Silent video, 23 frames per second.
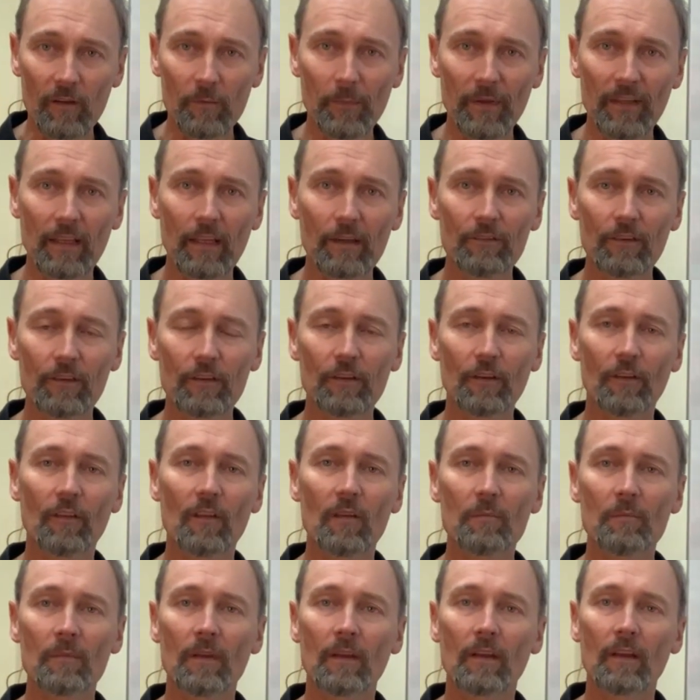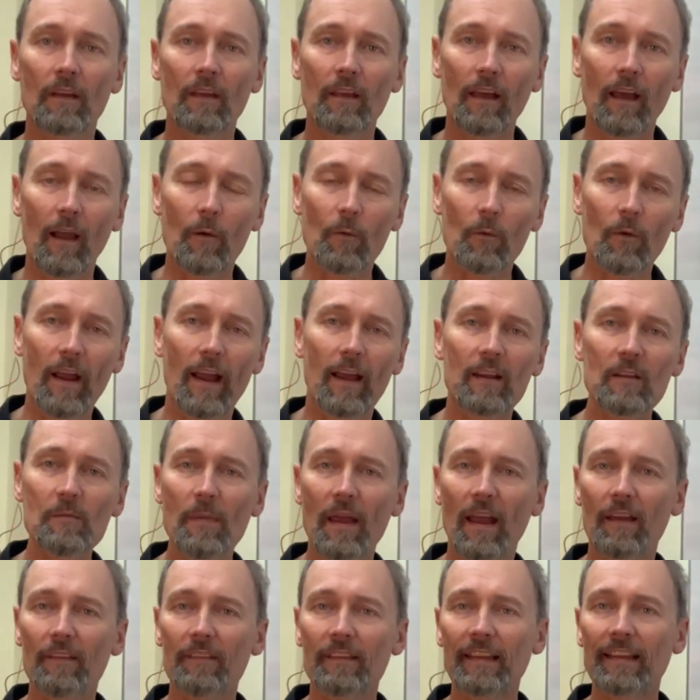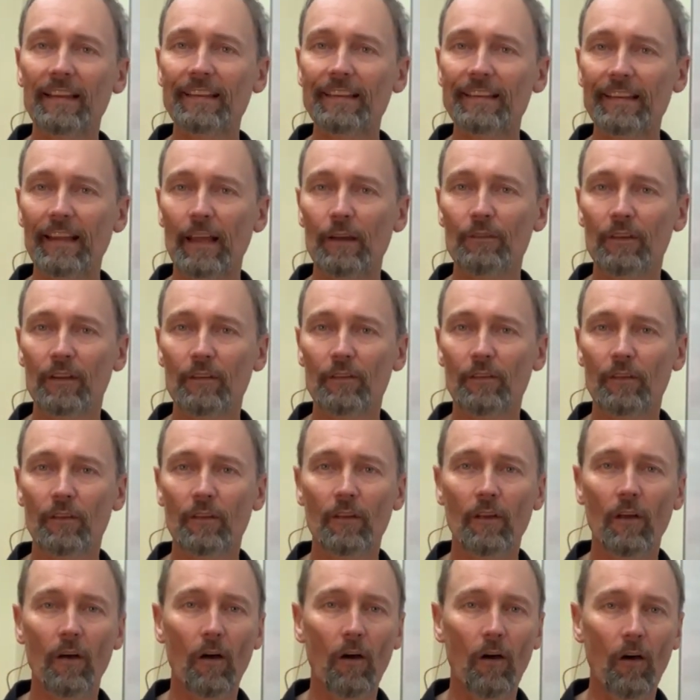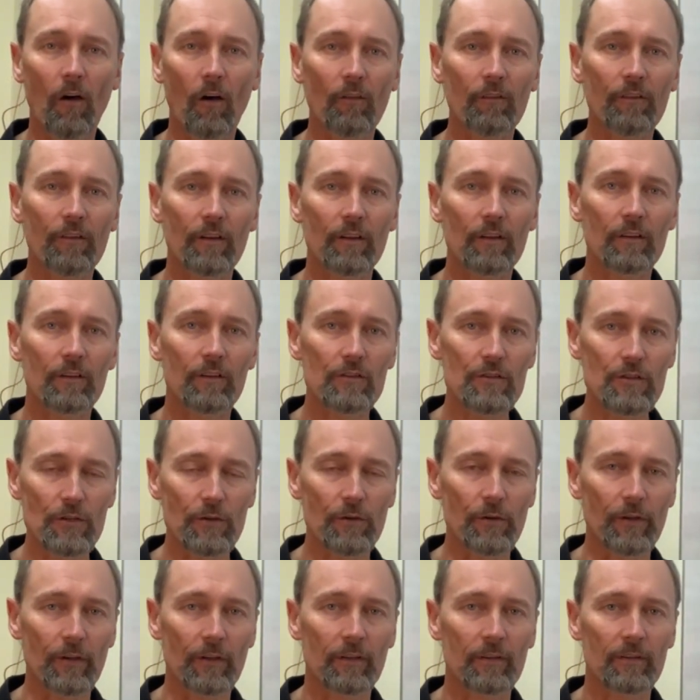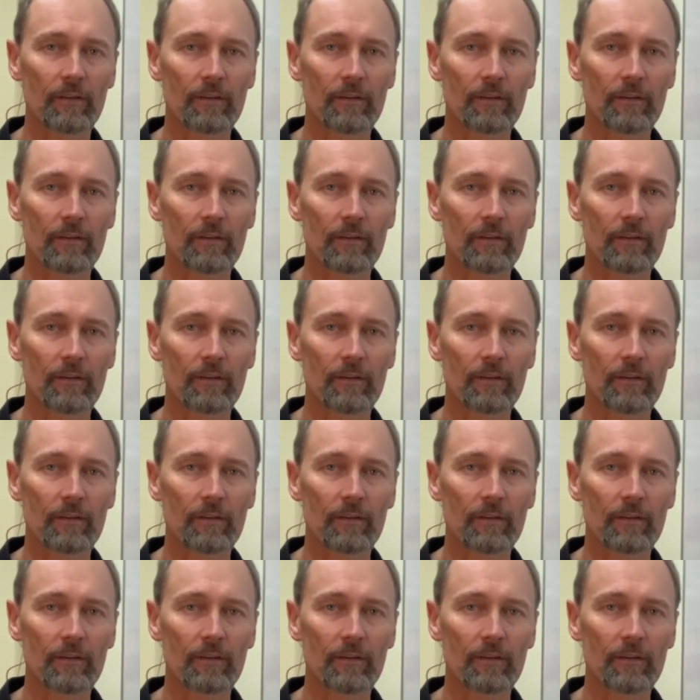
to be given to them around about the 11th of June.